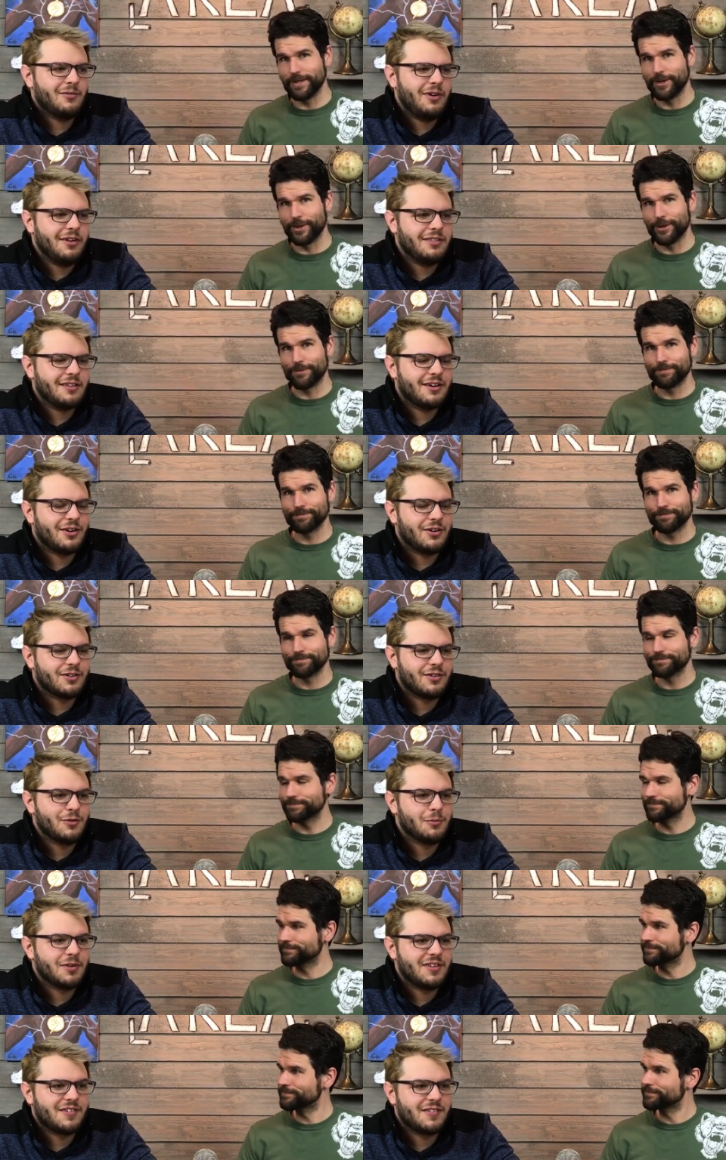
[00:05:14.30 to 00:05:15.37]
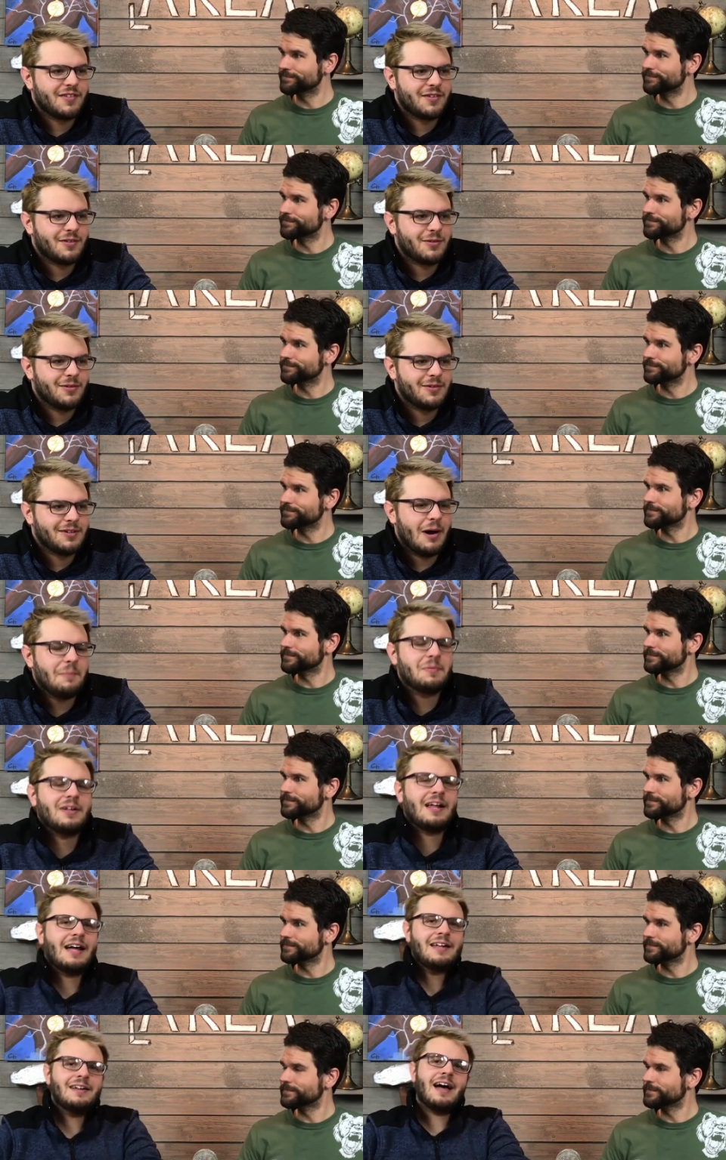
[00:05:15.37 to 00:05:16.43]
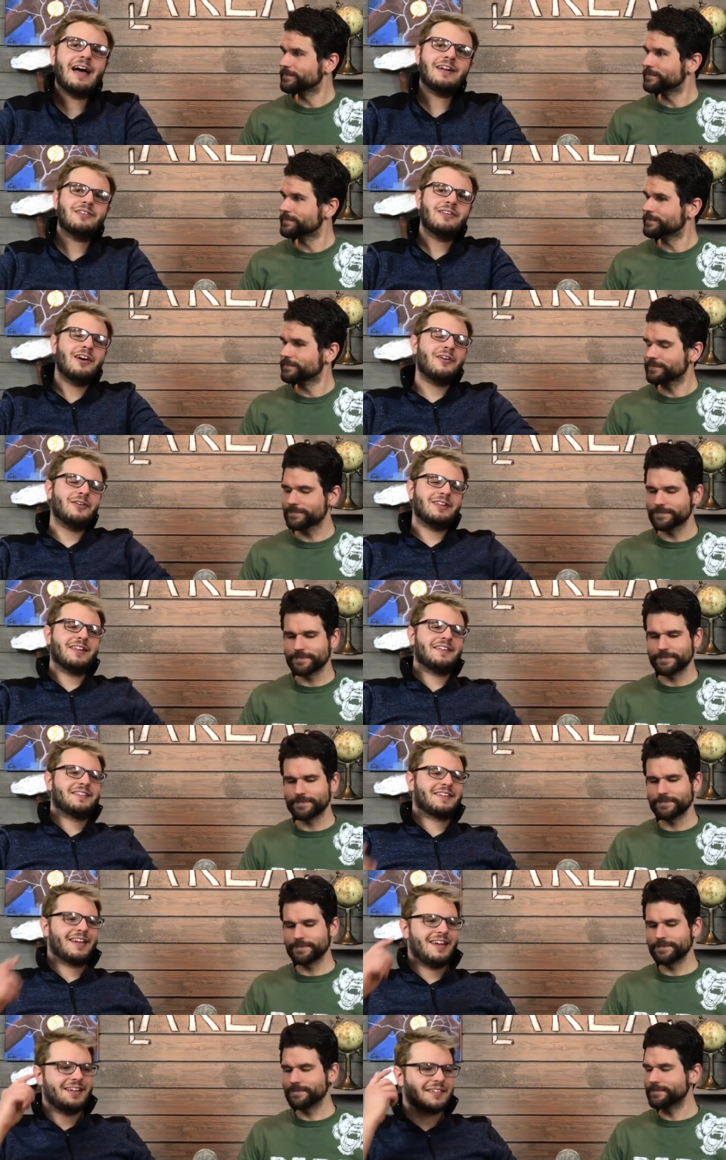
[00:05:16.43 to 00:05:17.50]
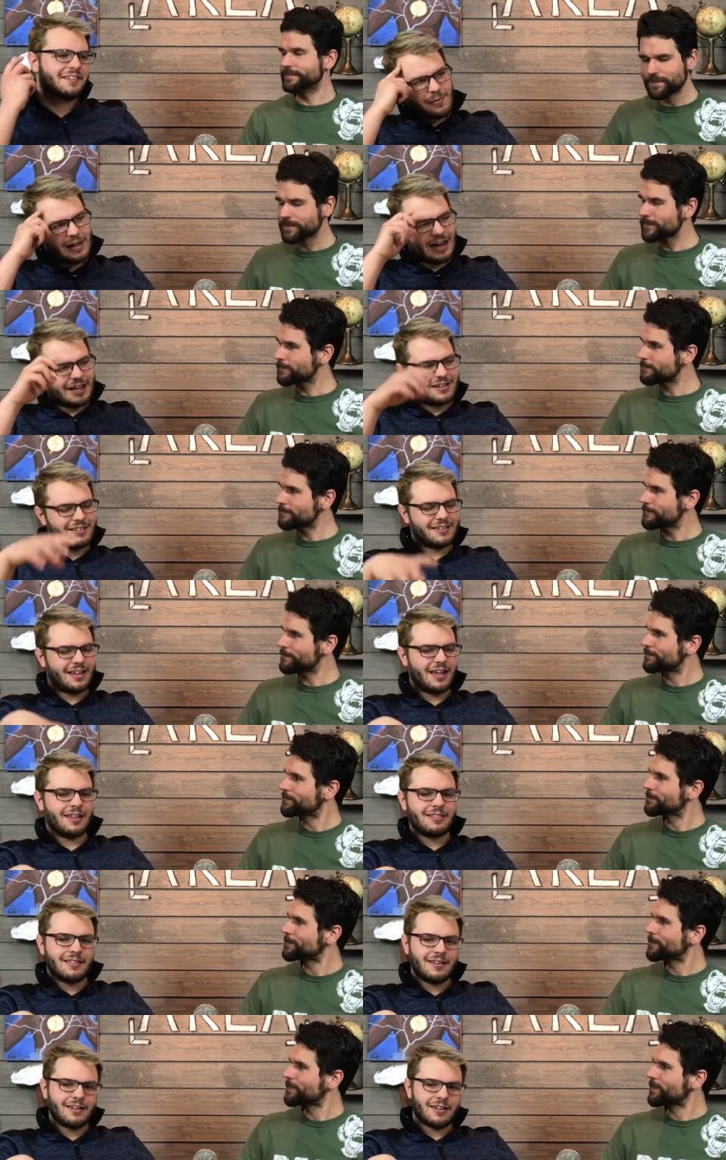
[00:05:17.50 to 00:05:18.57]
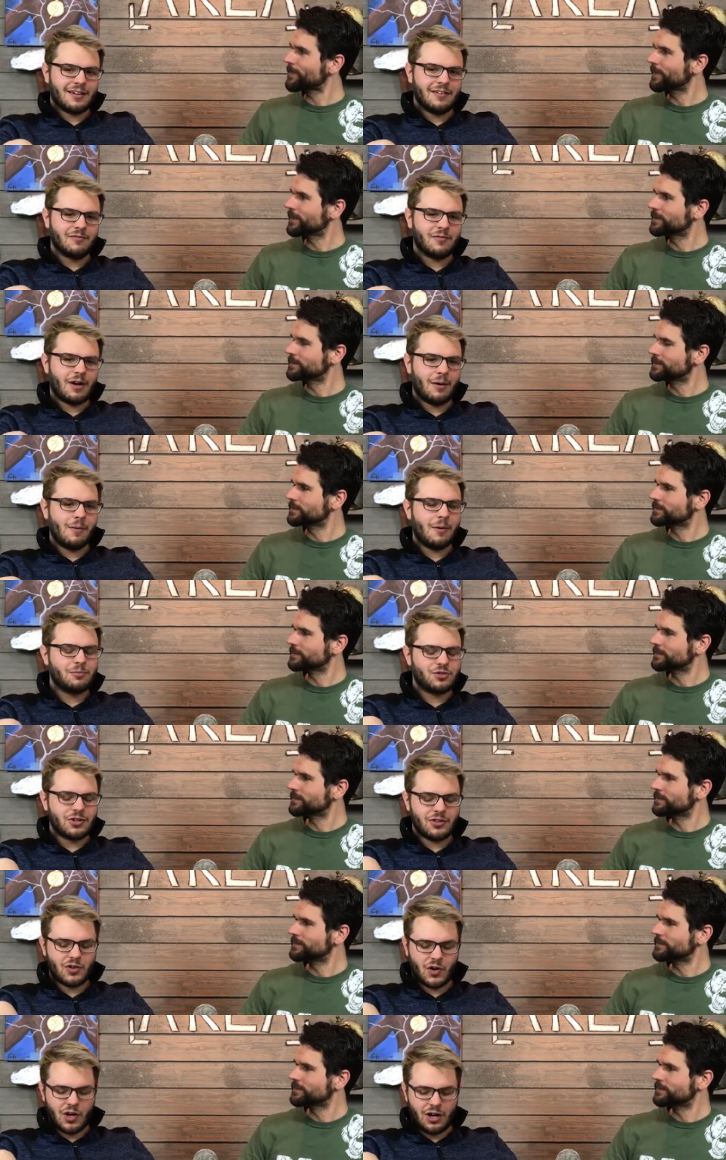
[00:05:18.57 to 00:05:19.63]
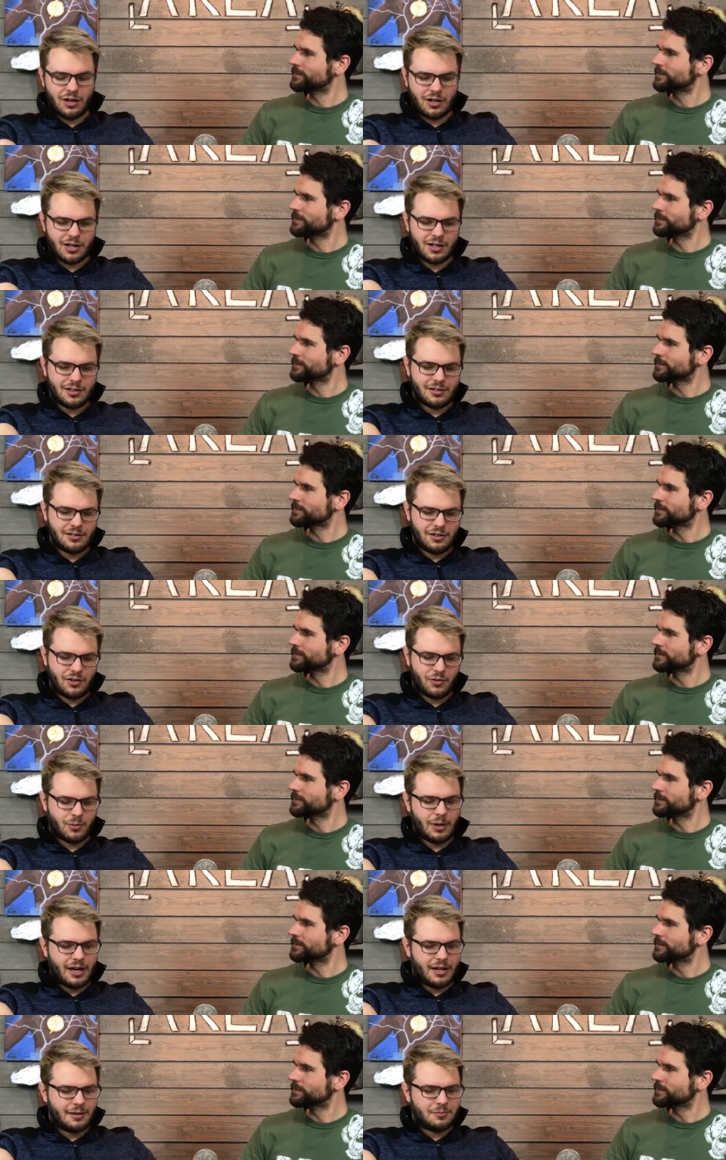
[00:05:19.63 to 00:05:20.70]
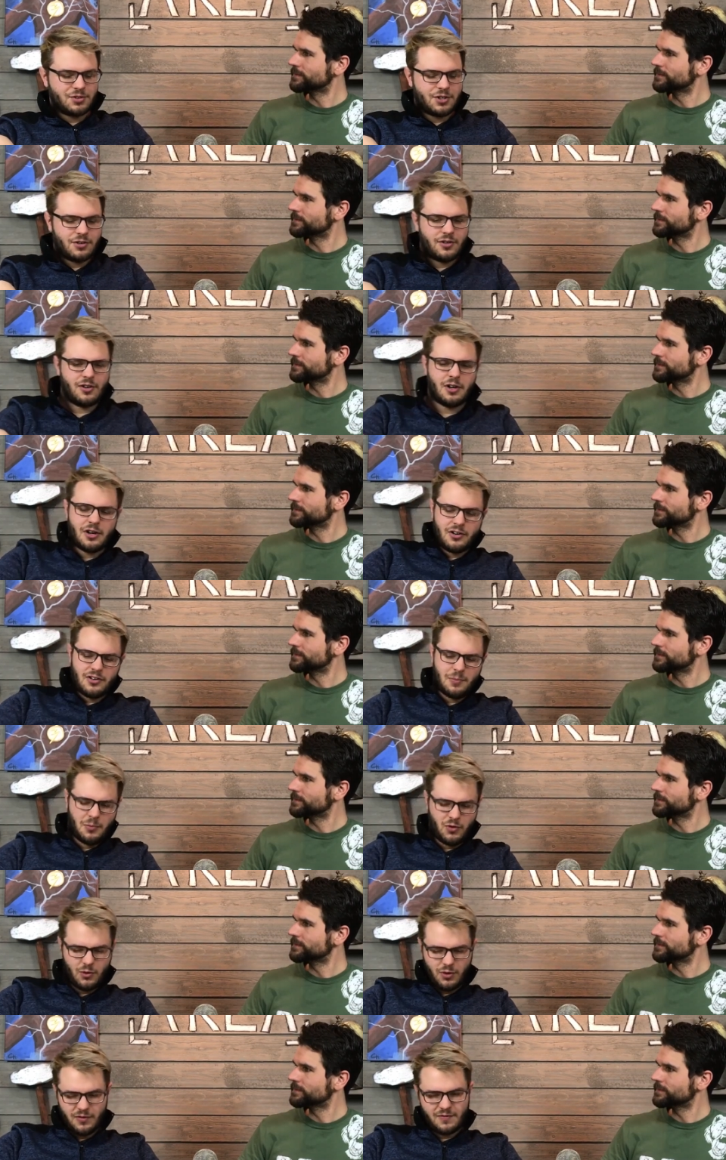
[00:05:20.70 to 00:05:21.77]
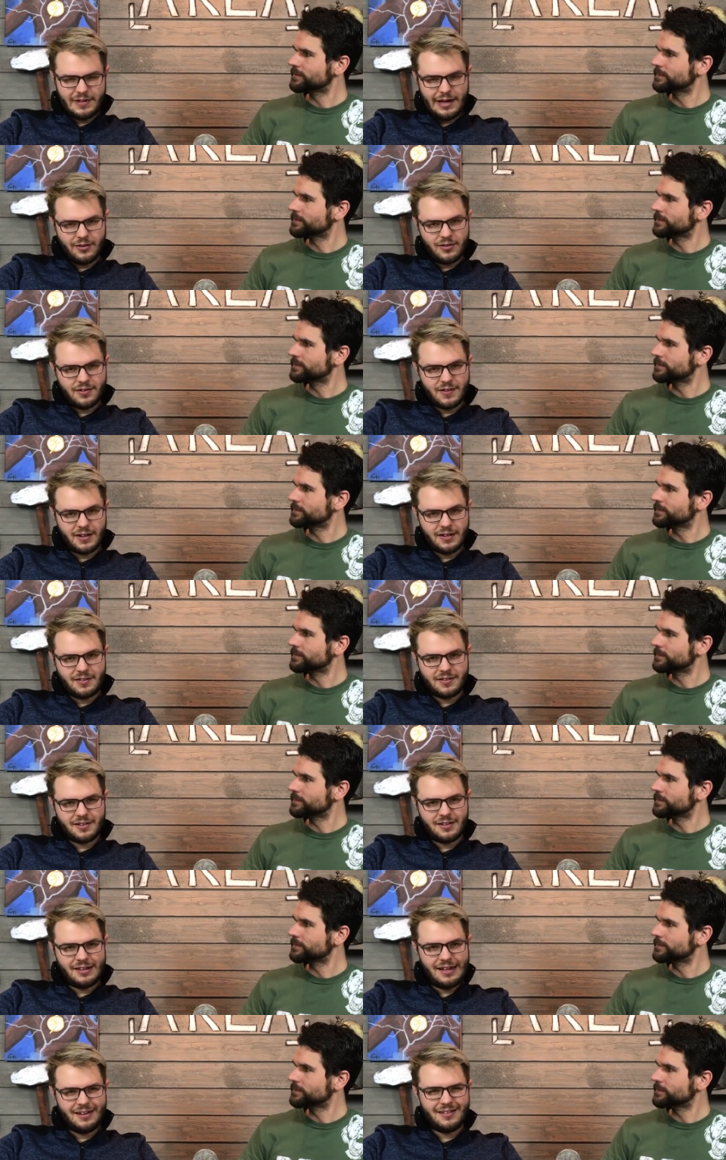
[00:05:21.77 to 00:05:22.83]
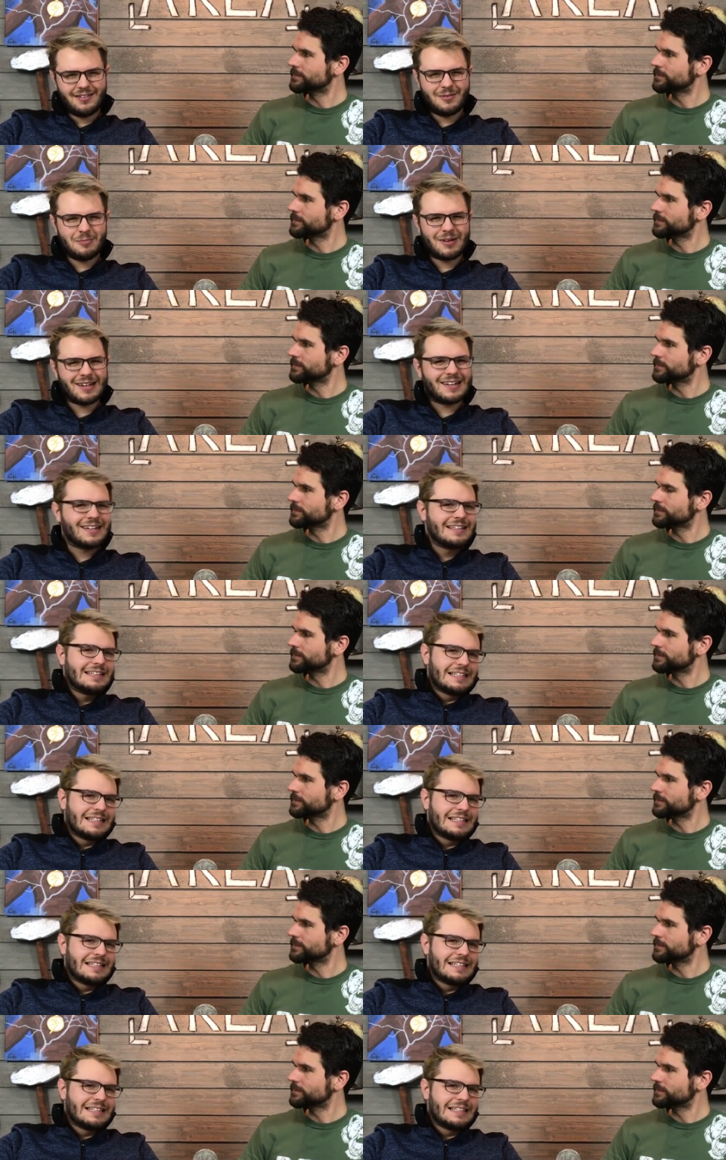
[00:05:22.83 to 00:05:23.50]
Speaker 1: Well, I think all humans do. I, but I, I don't know in this case. I mean, I just can't think of... I mean, I'm sure there are. You're right. I'm sure there are some sort of downsides to this. But,